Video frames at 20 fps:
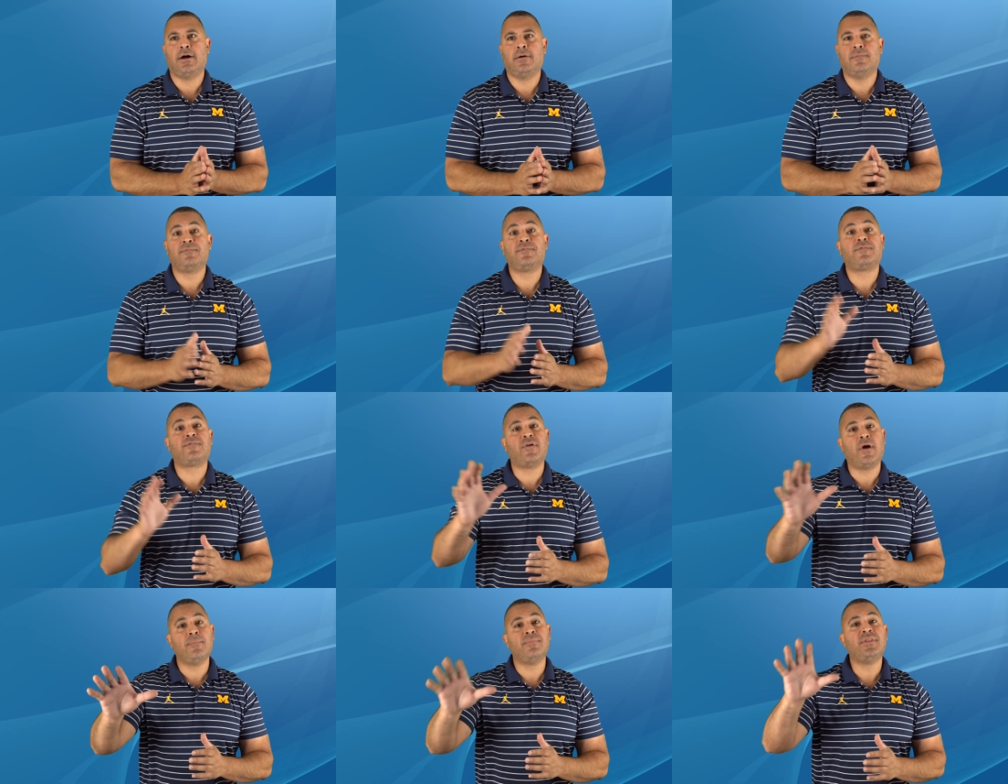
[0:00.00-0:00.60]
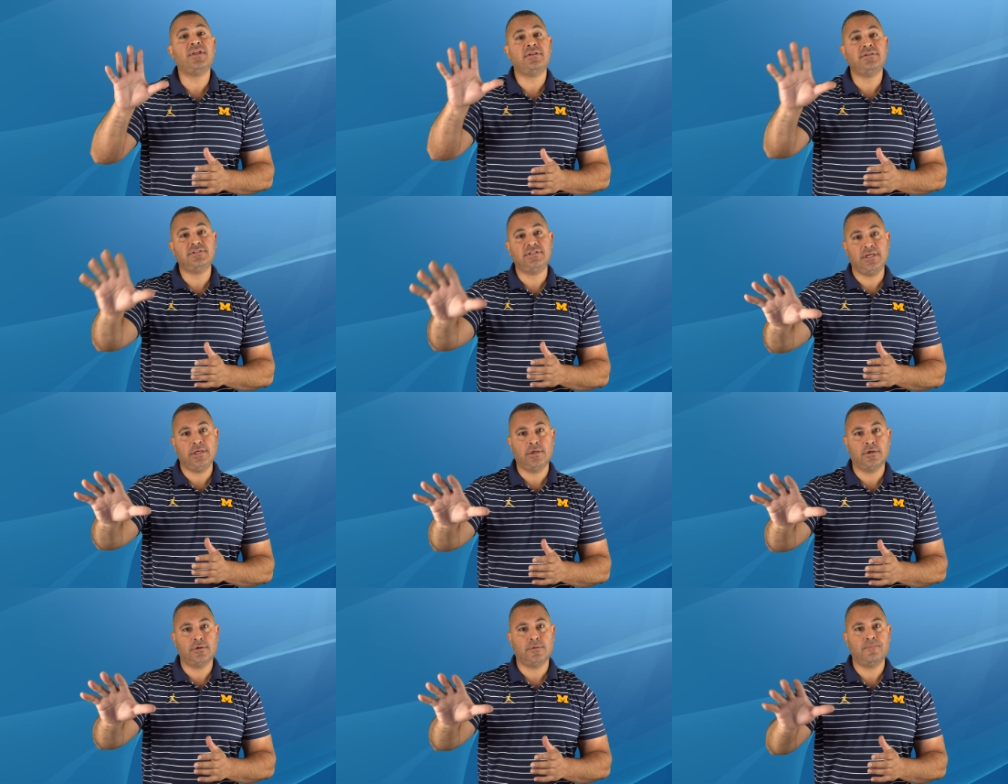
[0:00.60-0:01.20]
from the
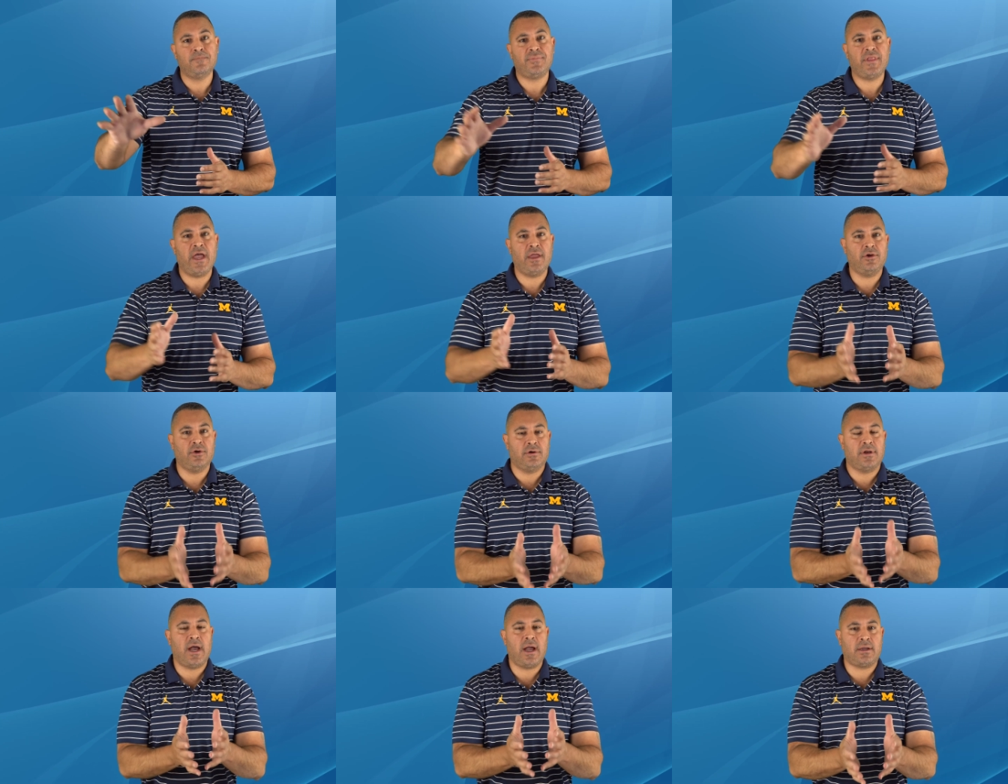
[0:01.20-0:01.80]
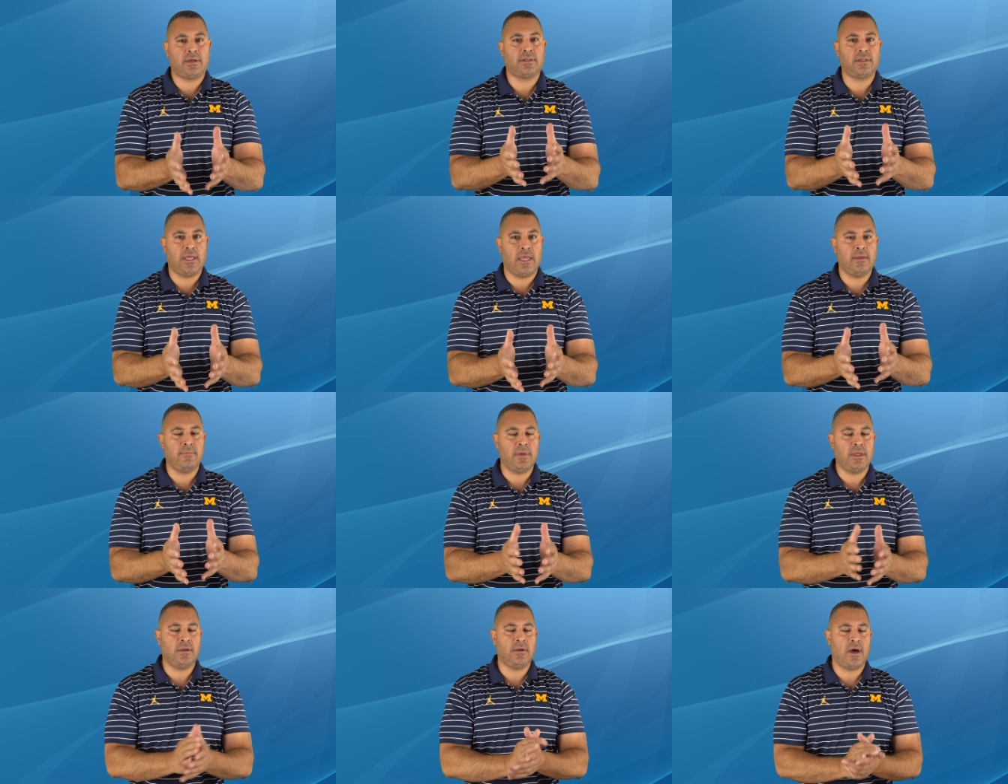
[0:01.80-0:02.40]
deal that you're not
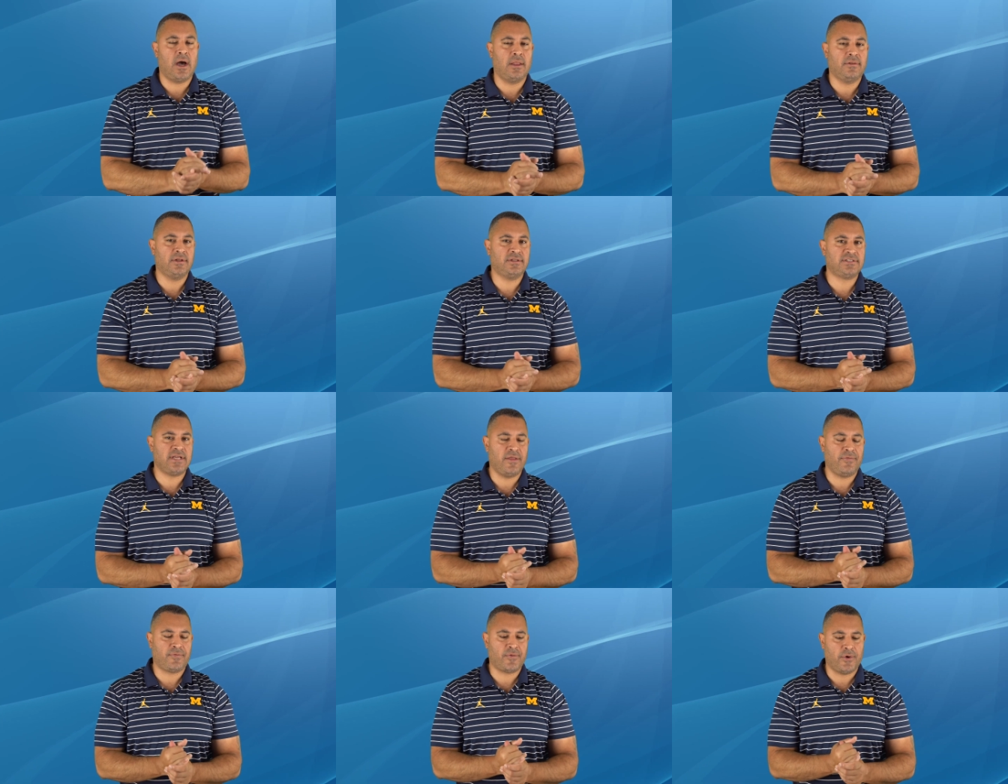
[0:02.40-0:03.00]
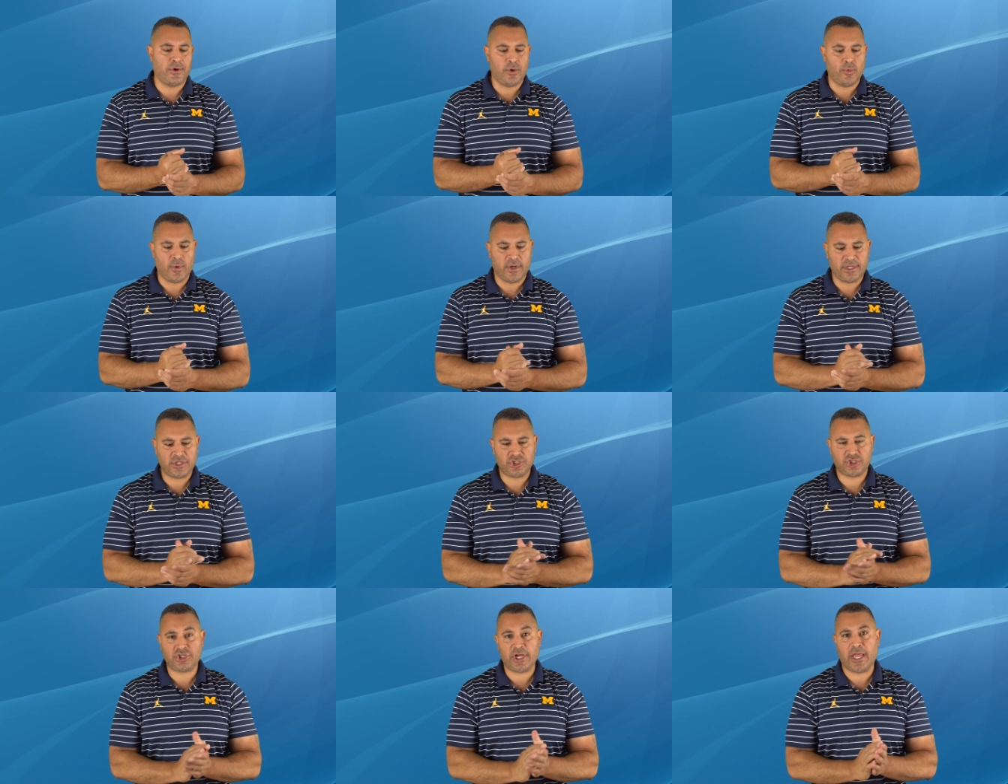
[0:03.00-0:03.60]
claiming on the 1031
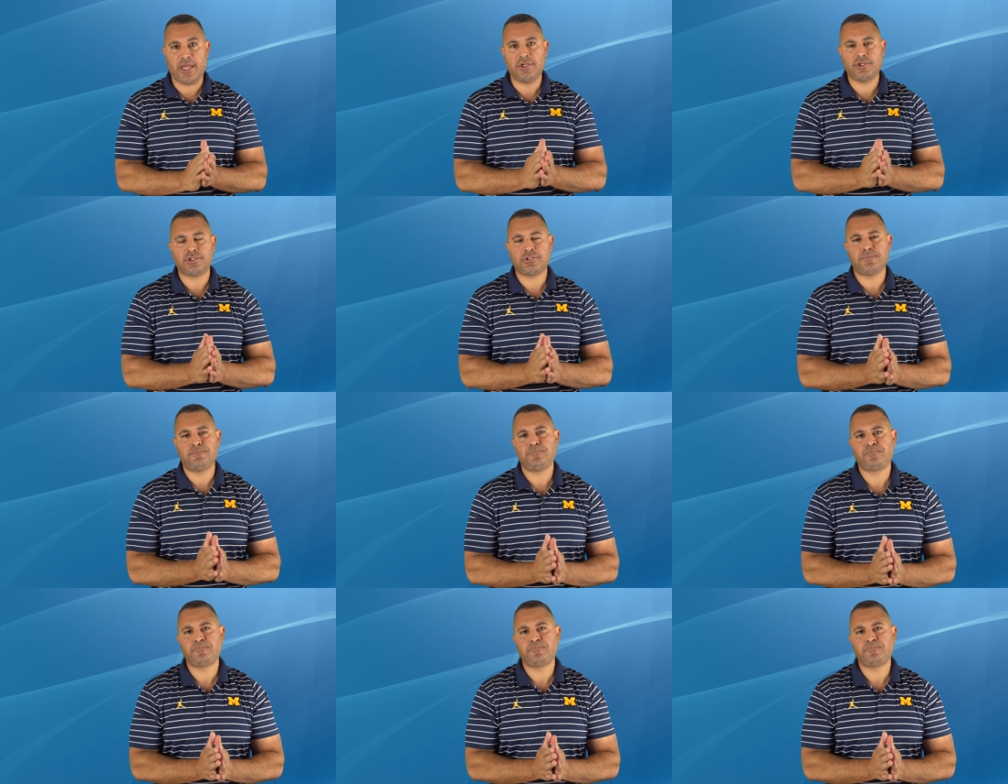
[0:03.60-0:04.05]
exchange.